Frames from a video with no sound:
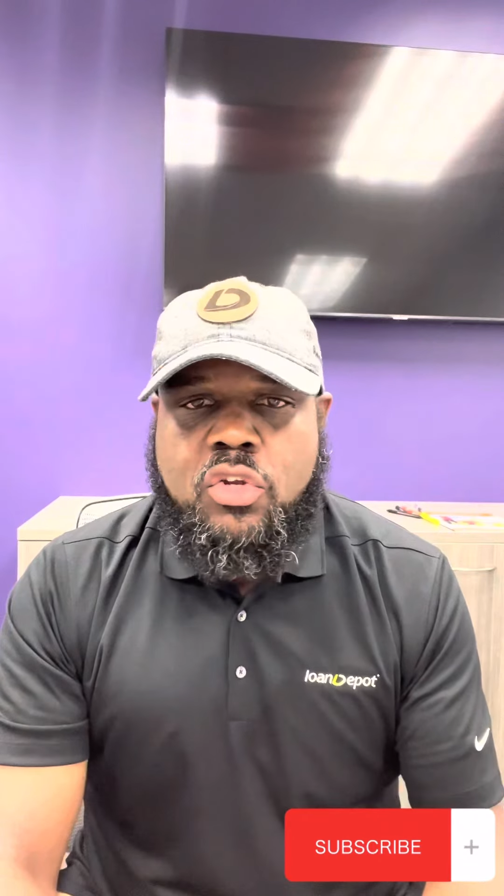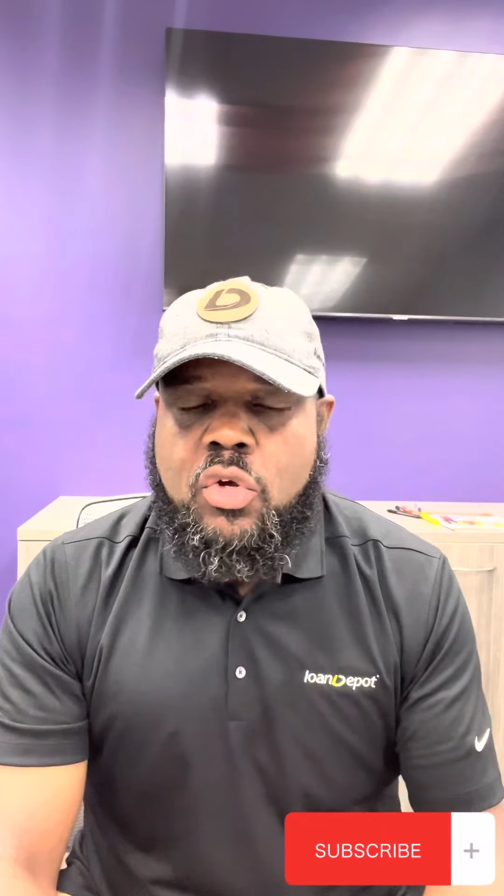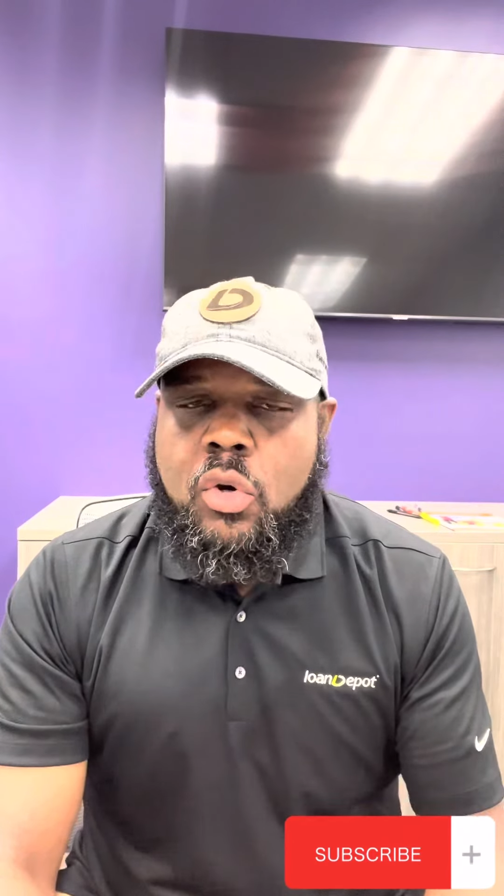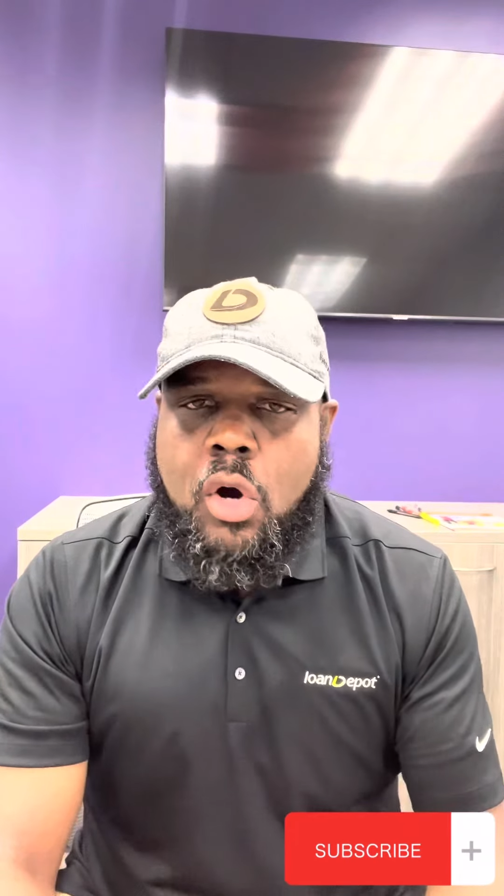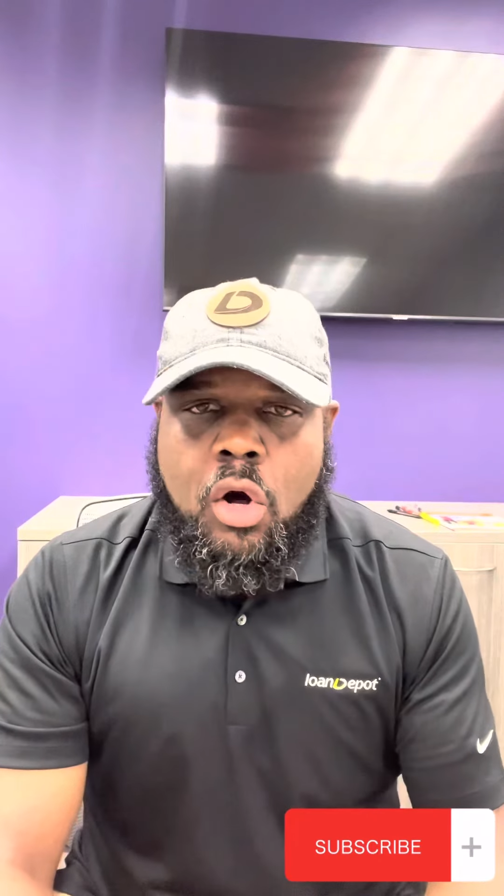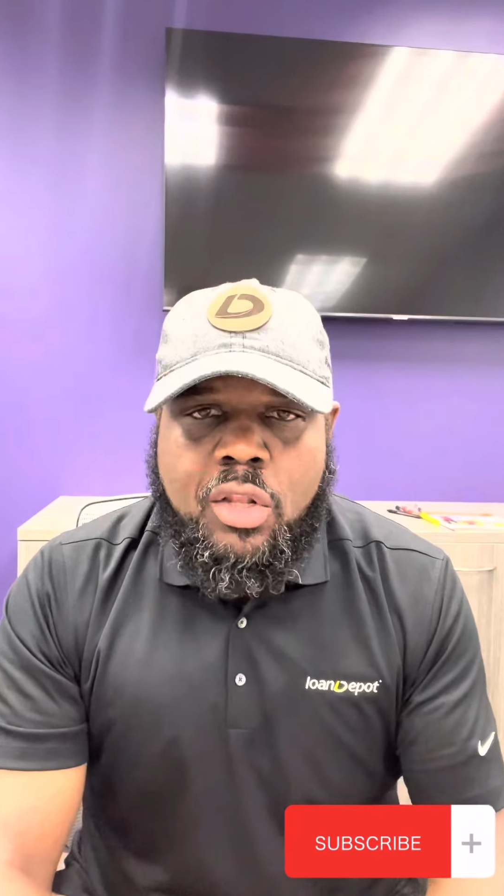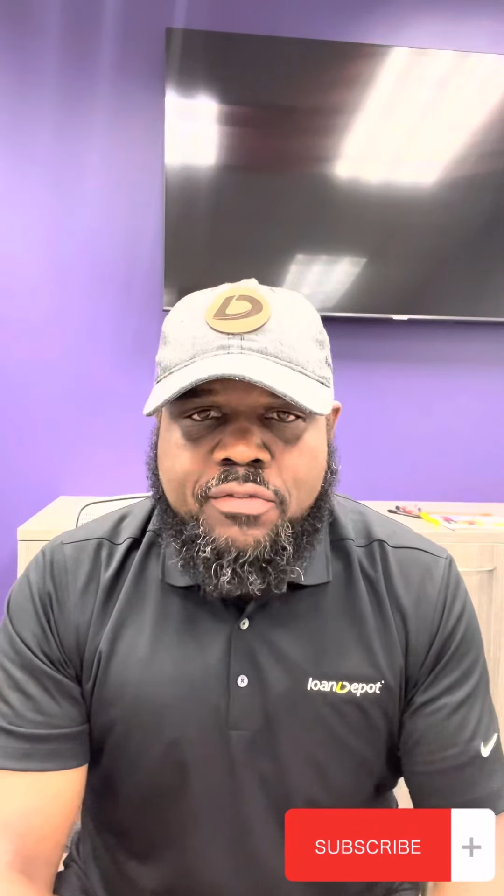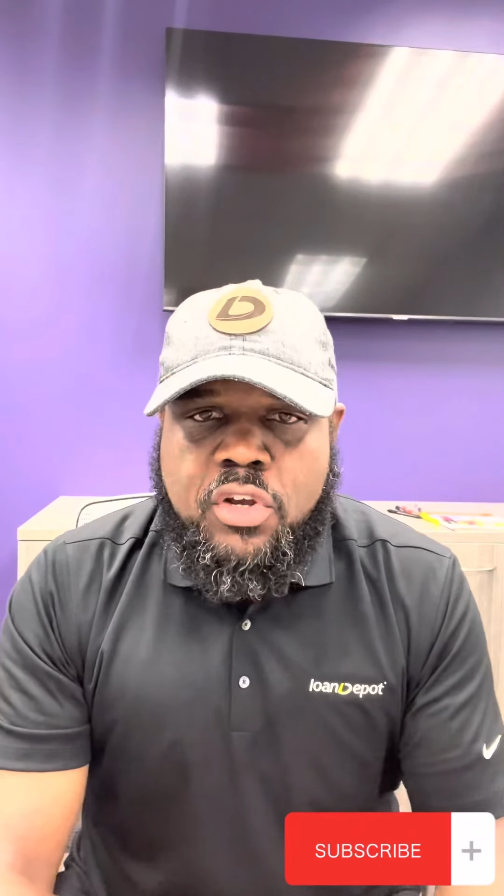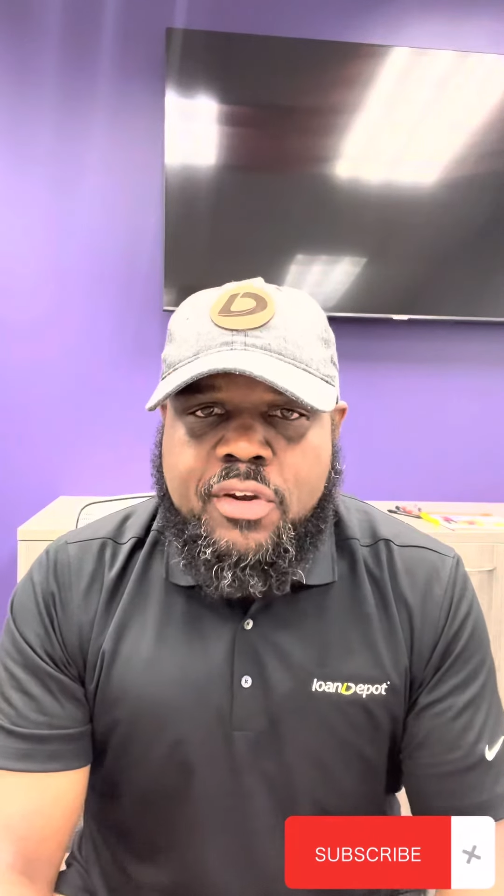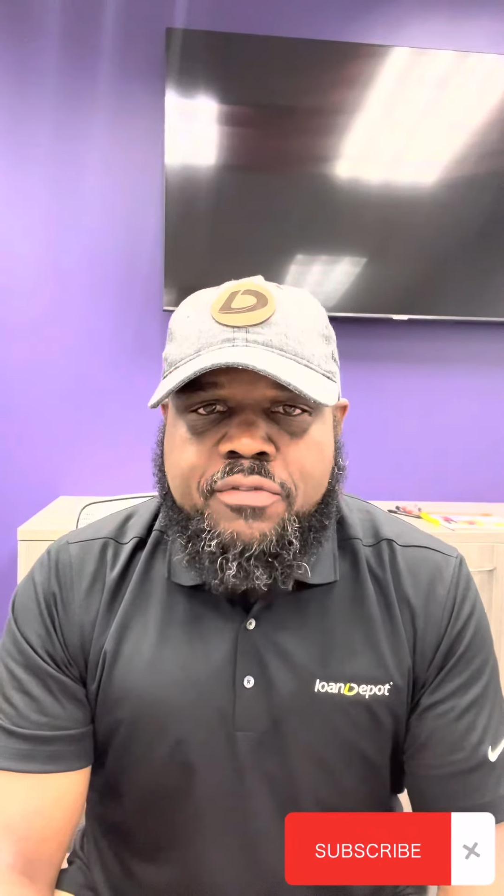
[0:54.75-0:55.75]
all of
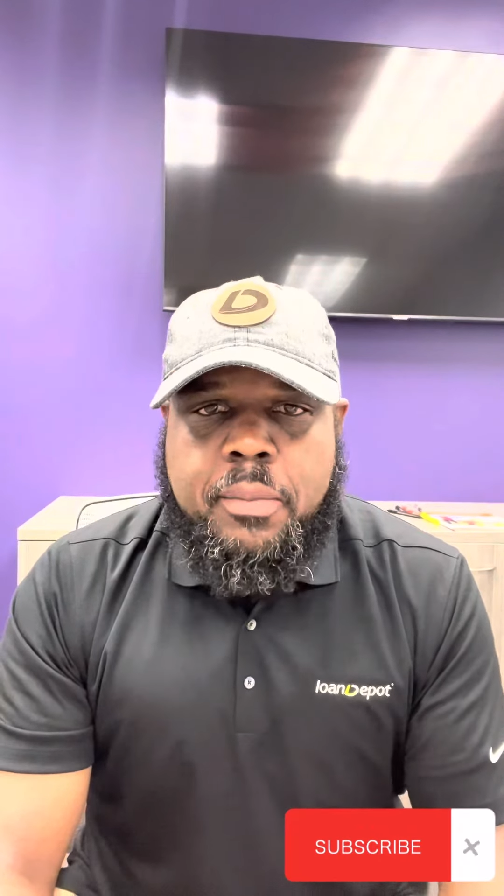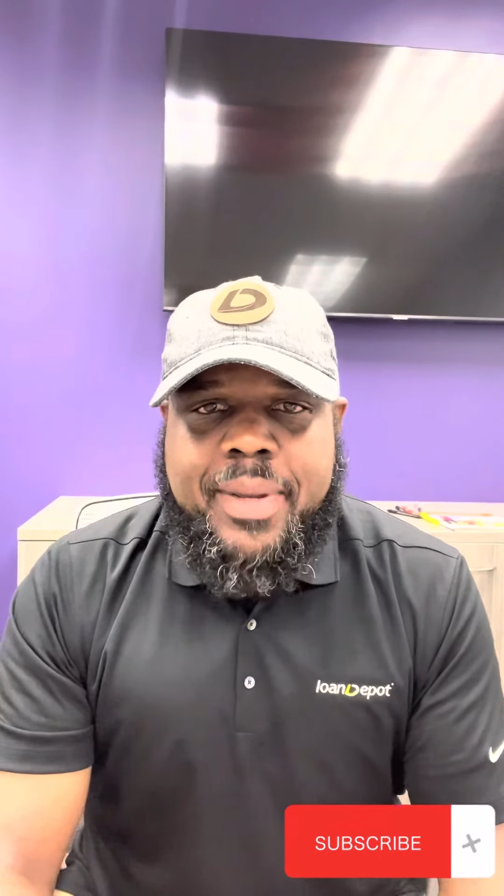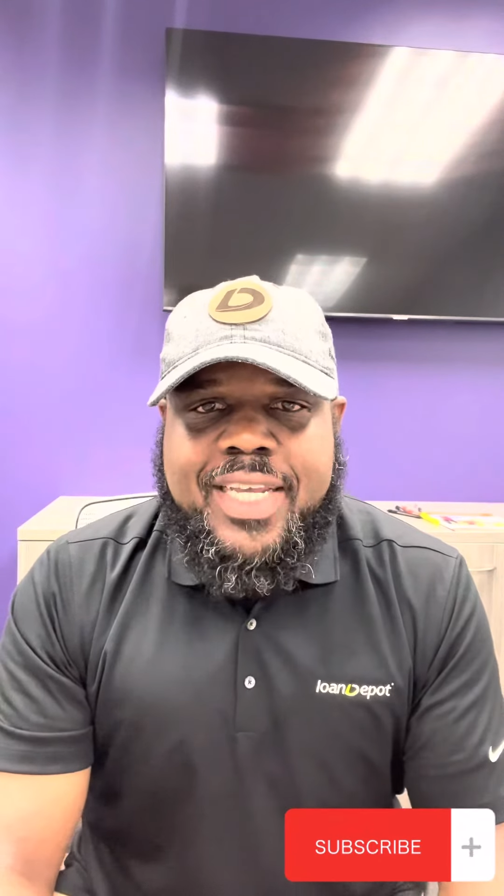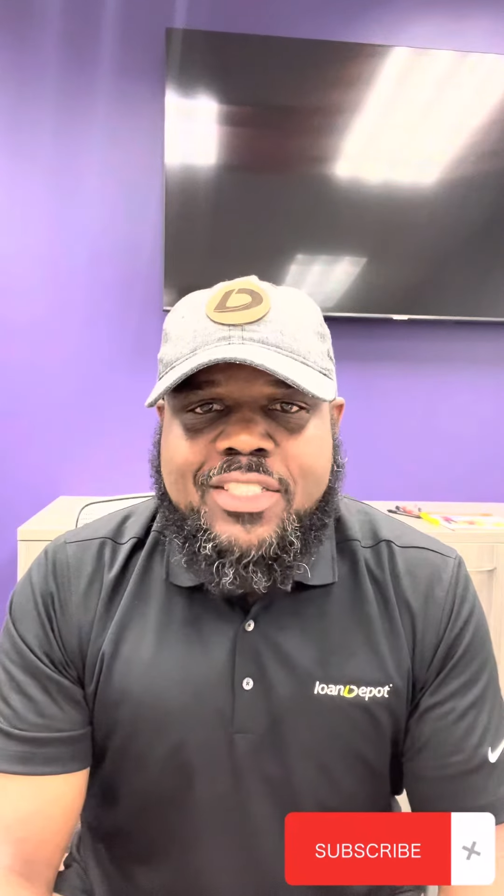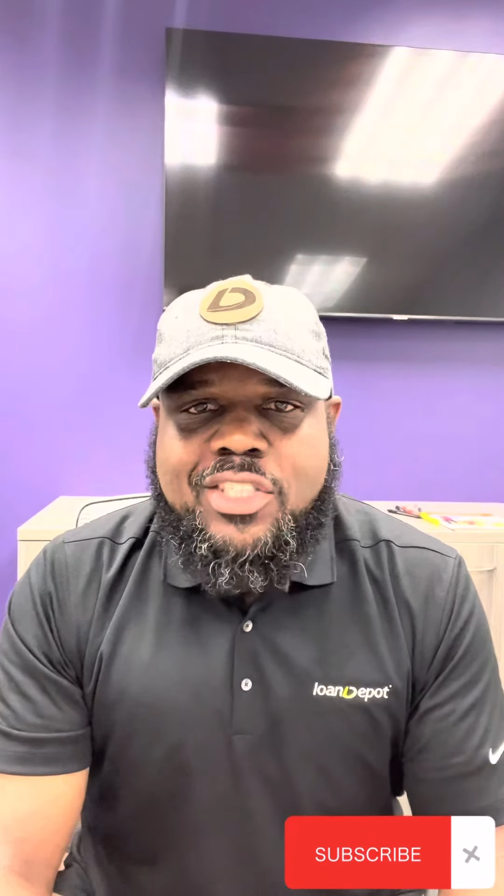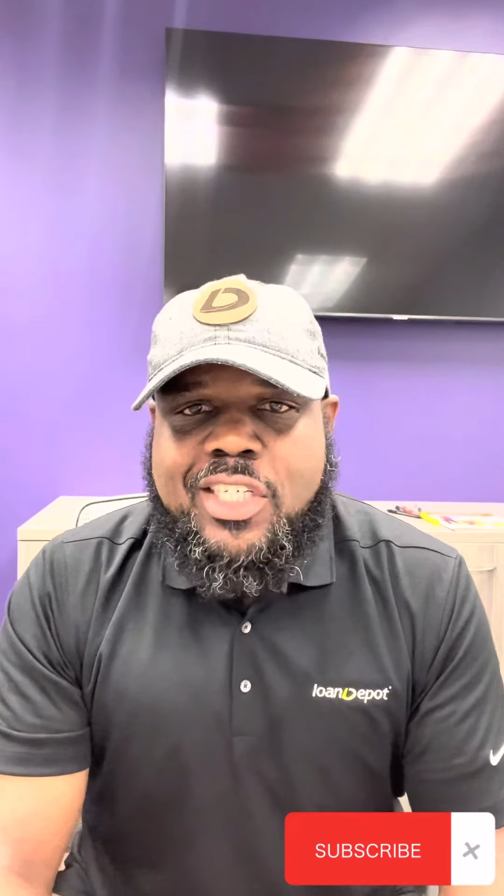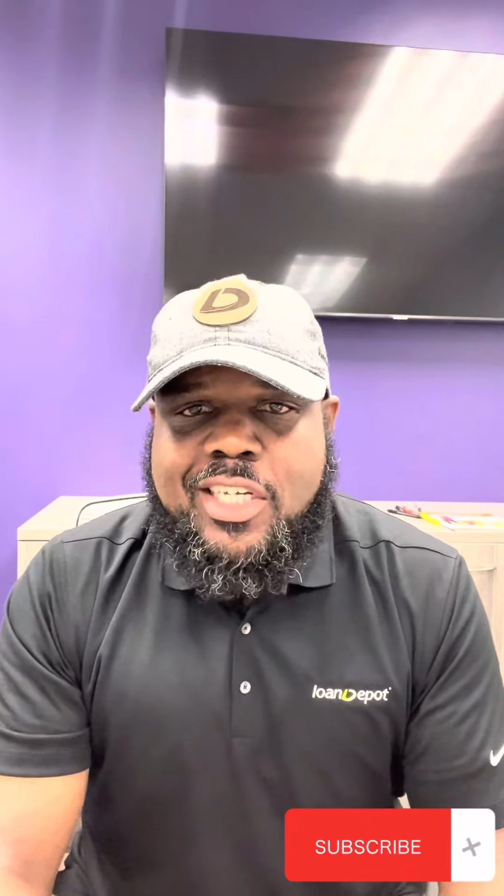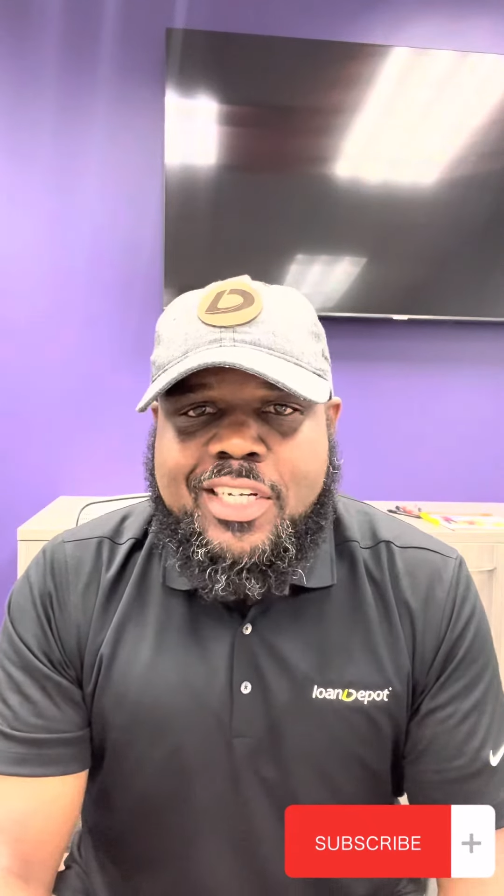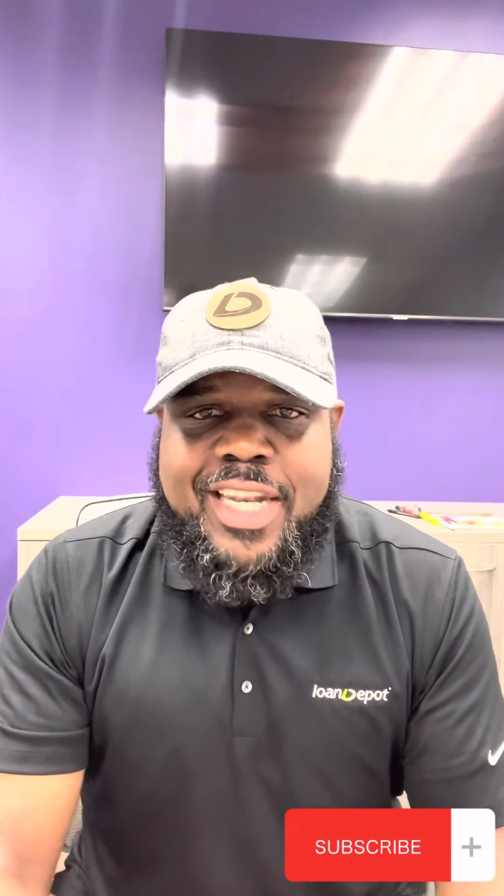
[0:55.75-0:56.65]
your information,